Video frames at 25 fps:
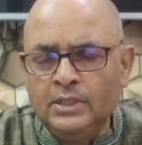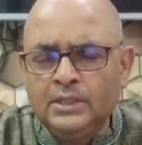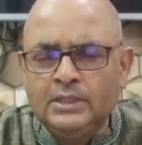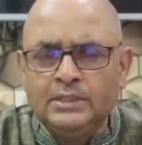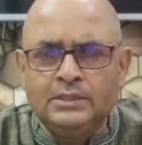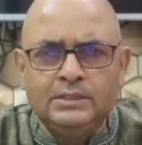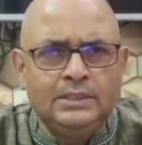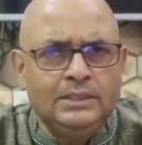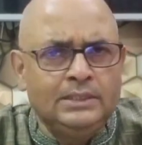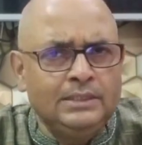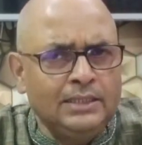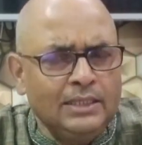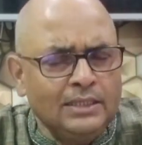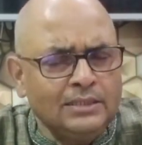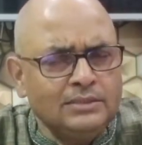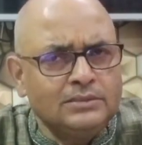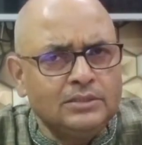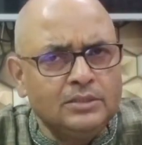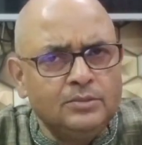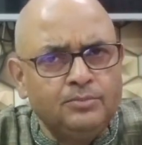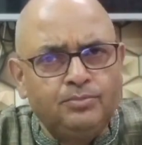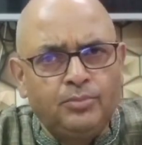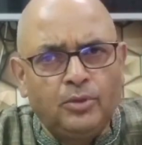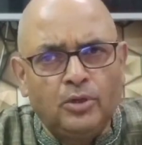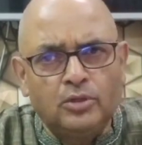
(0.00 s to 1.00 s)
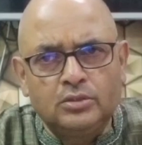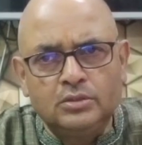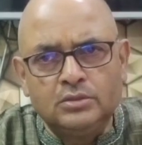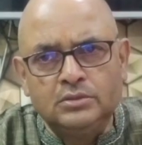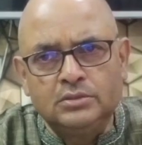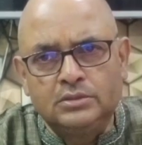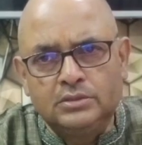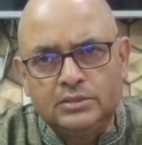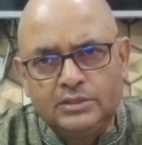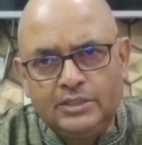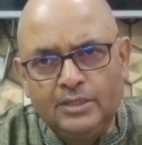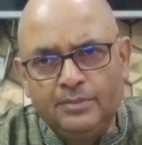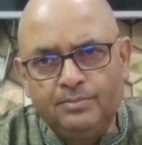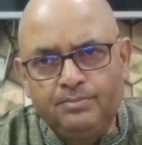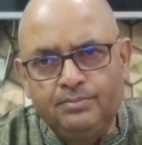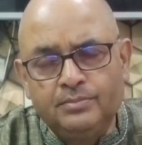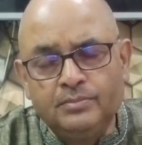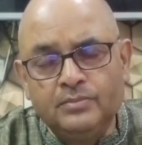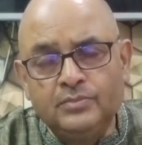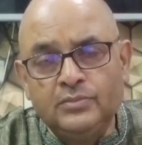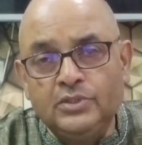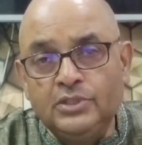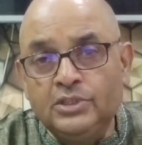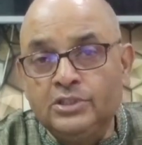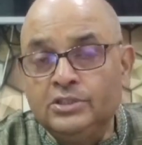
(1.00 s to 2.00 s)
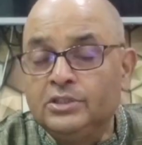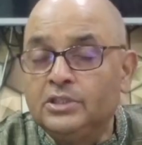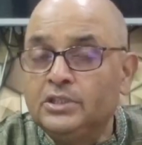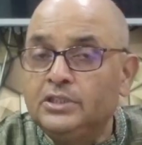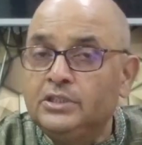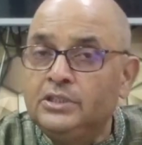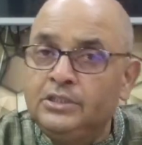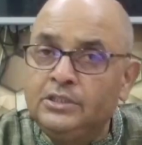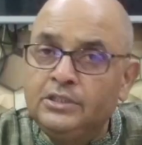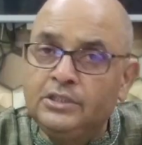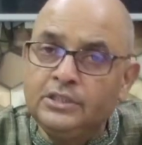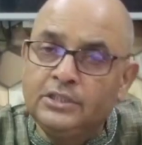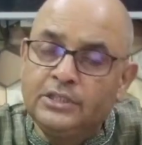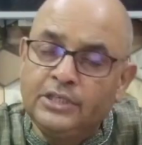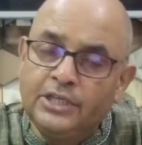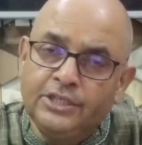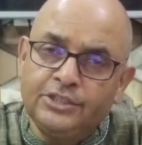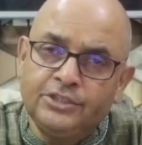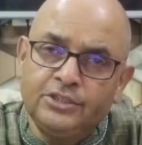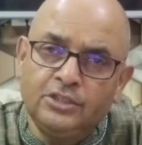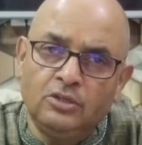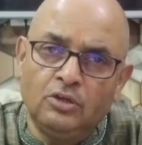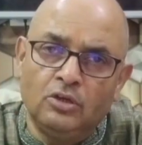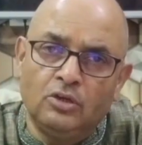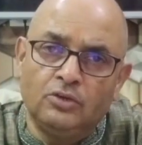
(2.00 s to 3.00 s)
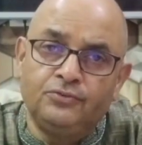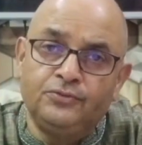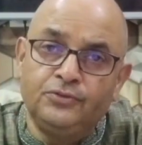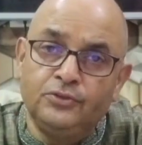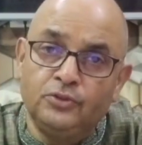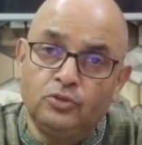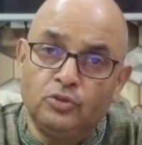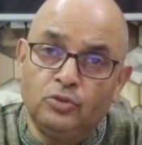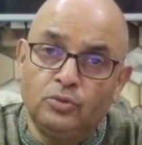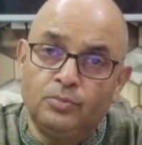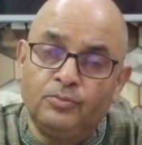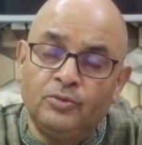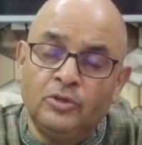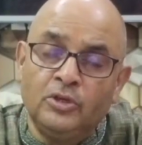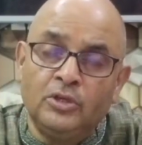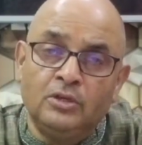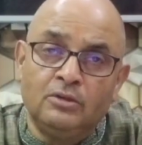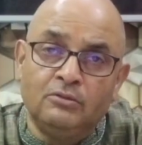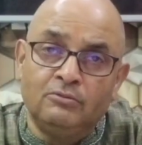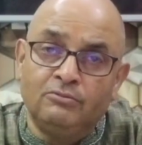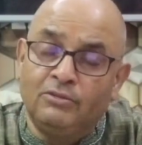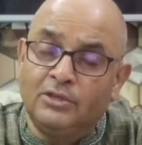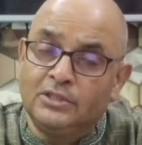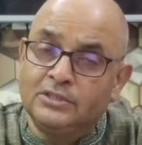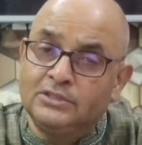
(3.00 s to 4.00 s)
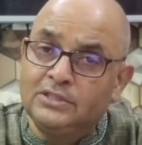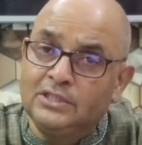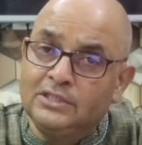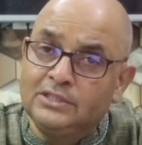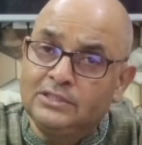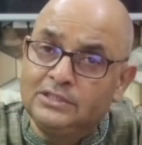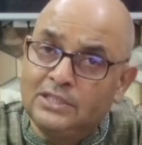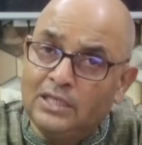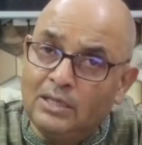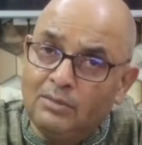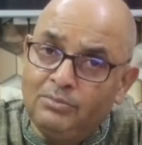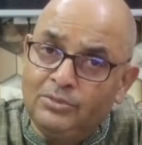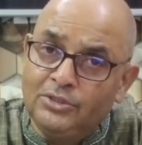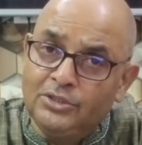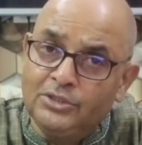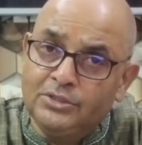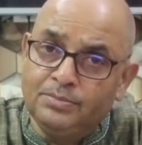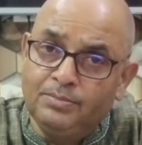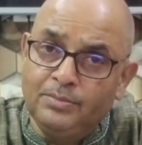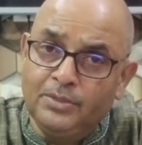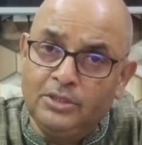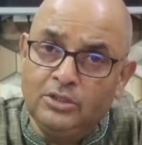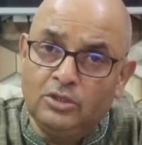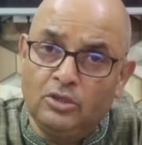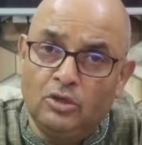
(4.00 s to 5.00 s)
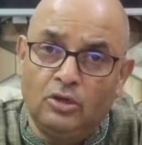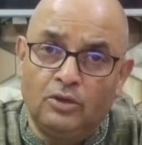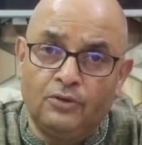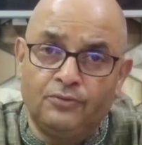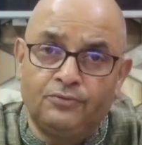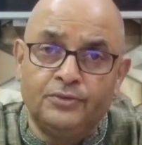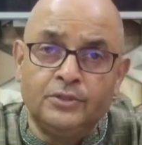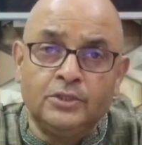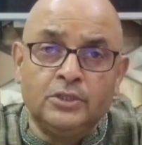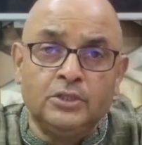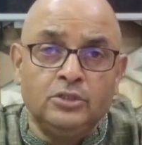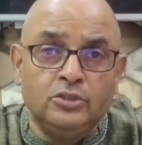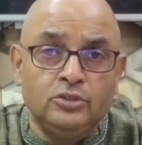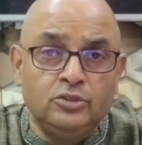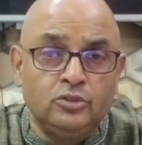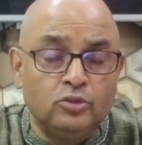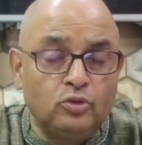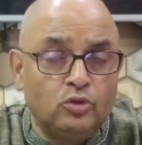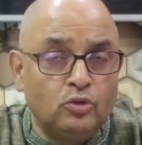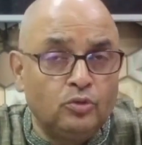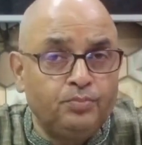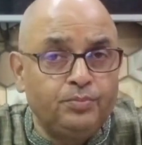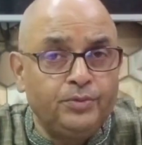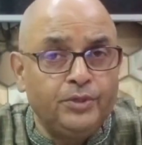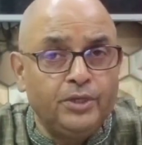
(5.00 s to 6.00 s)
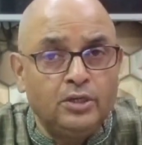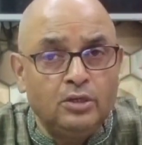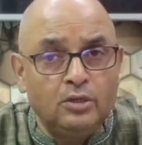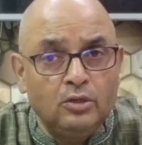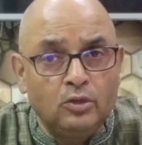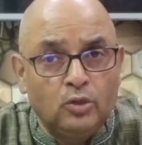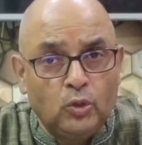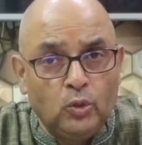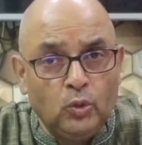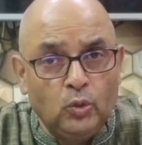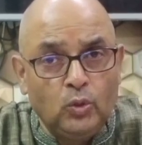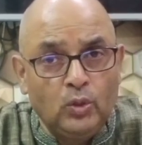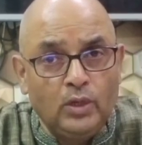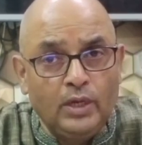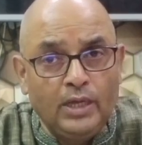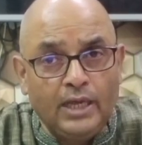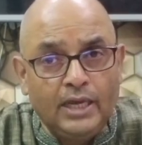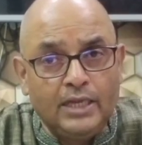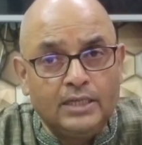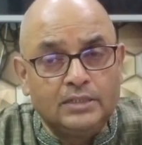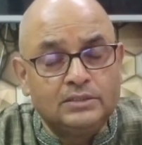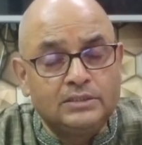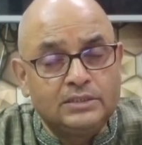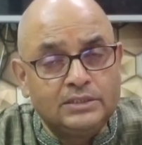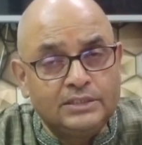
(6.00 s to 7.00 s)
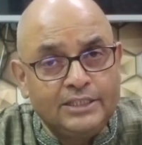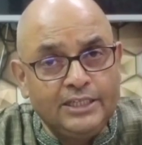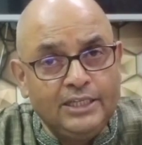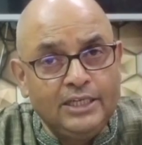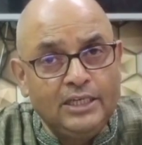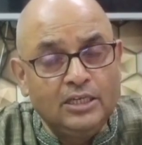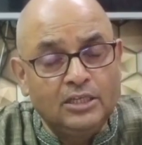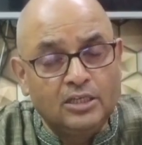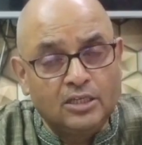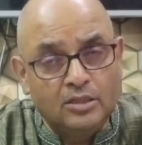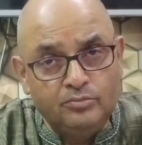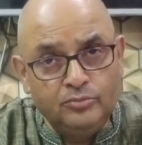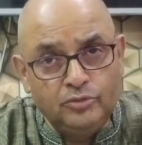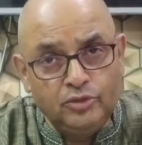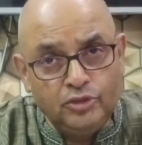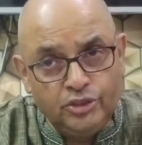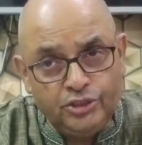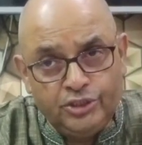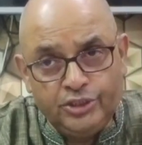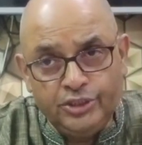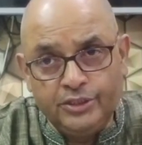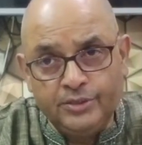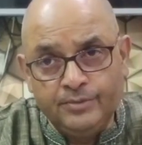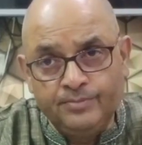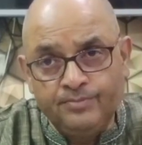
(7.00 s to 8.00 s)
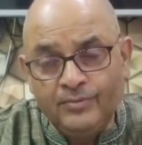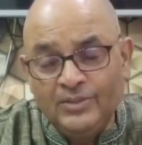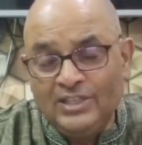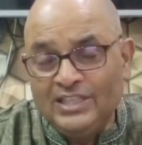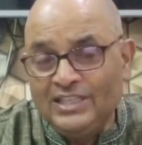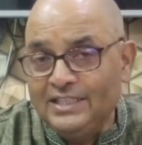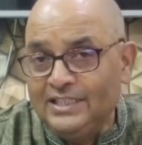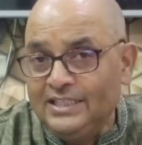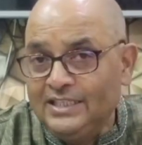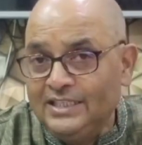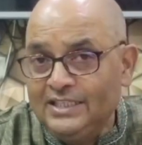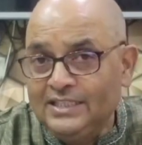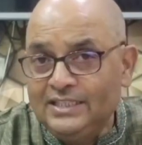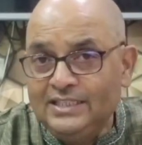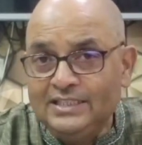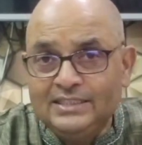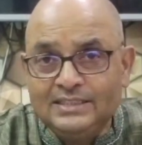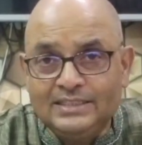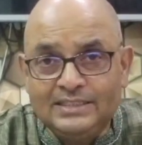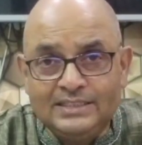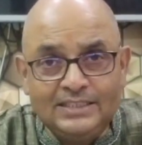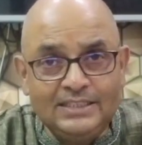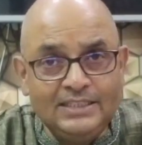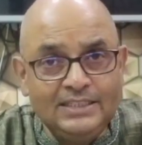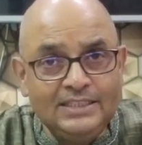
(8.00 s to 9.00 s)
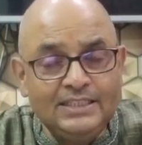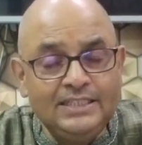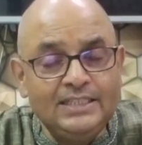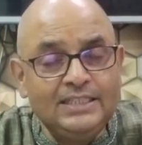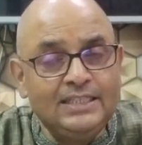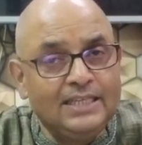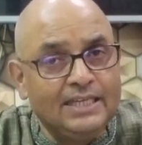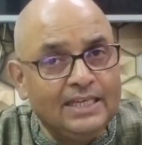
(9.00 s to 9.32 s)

The next important step in the integration of Europe was the establishment of European Coal and Steel Community ECSC.